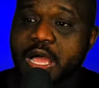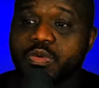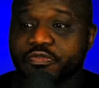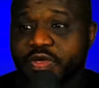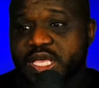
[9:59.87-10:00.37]

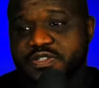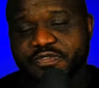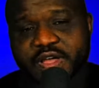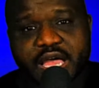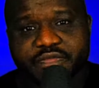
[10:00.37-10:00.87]
with Phase
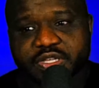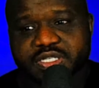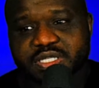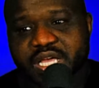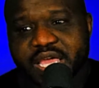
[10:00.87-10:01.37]
5,
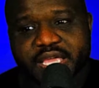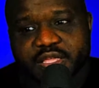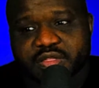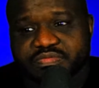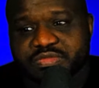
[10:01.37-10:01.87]
it's like
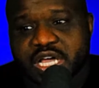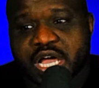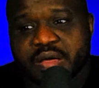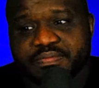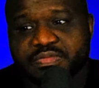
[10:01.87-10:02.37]

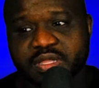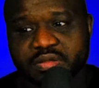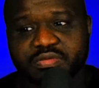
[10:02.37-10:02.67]
I'm